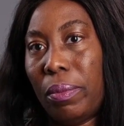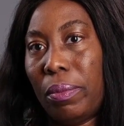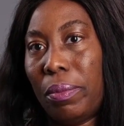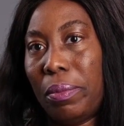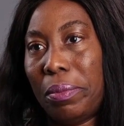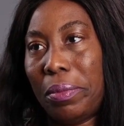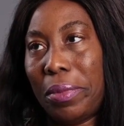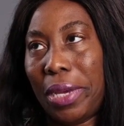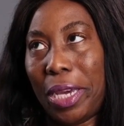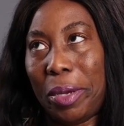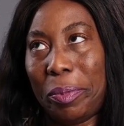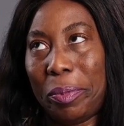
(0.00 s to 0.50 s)

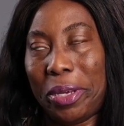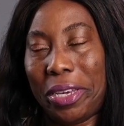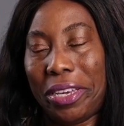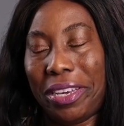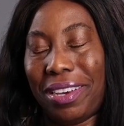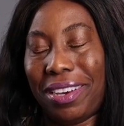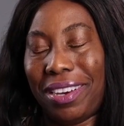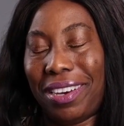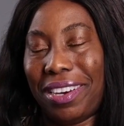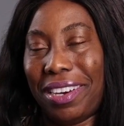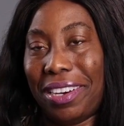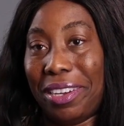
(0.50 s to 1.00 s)

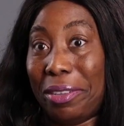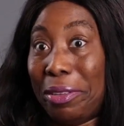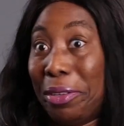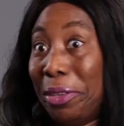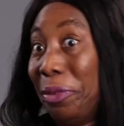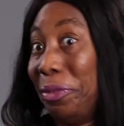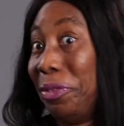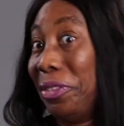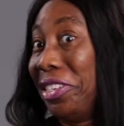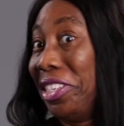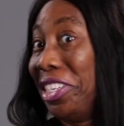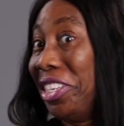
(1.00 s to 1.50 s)
maybe a
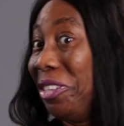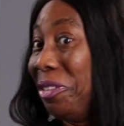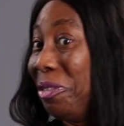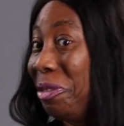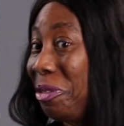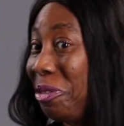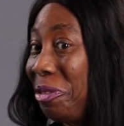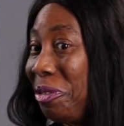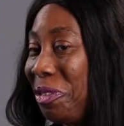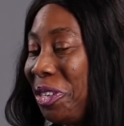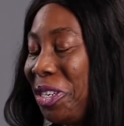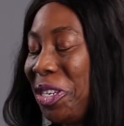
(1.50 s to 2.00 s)
different
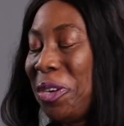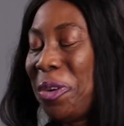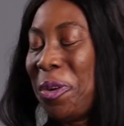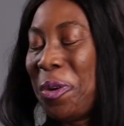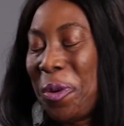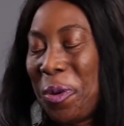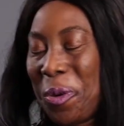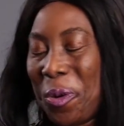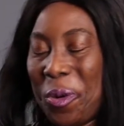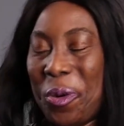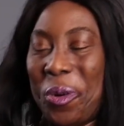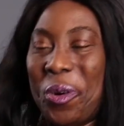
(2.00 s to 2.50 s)
industry,
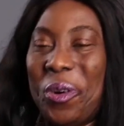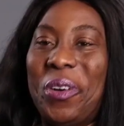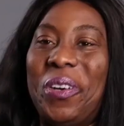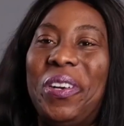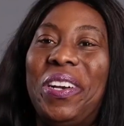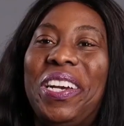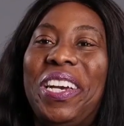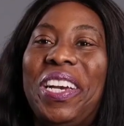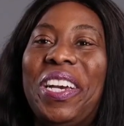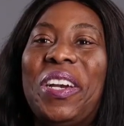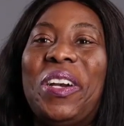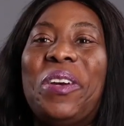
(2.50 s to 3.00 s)
or
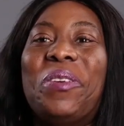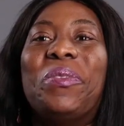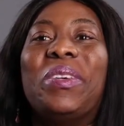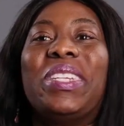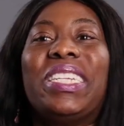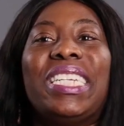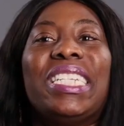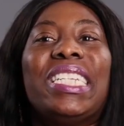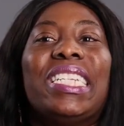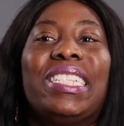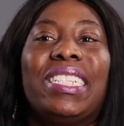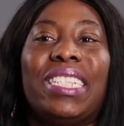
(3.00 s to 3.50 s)

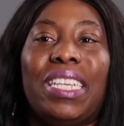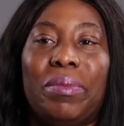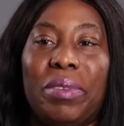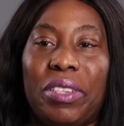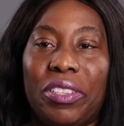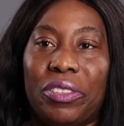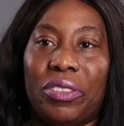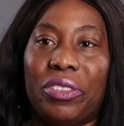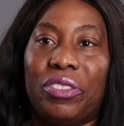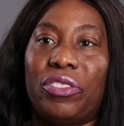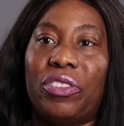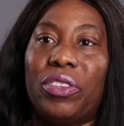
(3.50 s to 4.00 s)
within the same
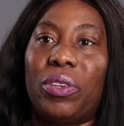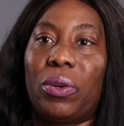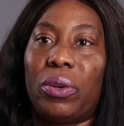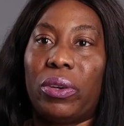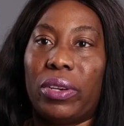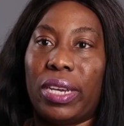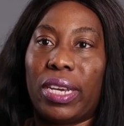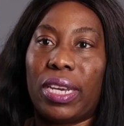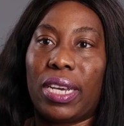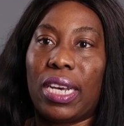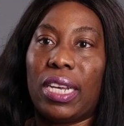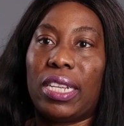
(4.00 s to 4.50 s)
industry, oil
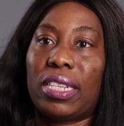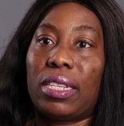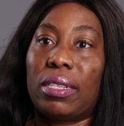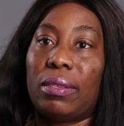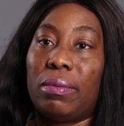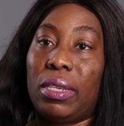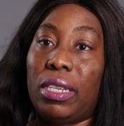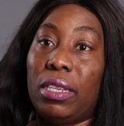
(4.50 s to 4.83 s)
and gas,